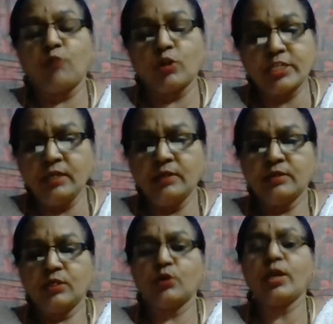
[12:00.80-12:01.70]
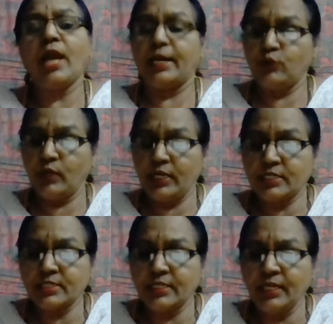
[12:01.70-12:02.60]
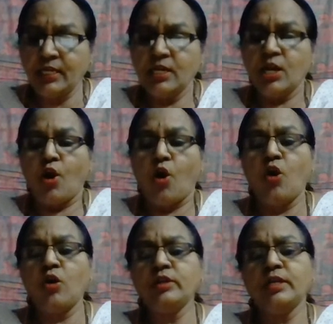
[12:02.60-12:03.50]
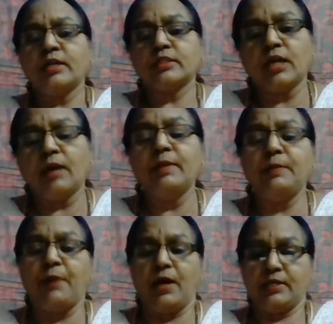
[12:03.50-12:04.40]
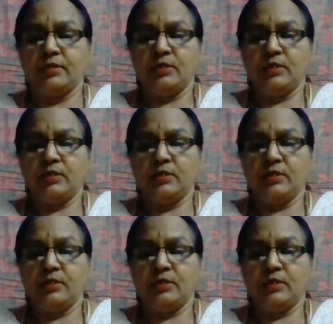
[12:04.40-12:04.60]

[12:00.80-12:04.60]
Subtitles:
water, okay, hydroelectricity or thermal power.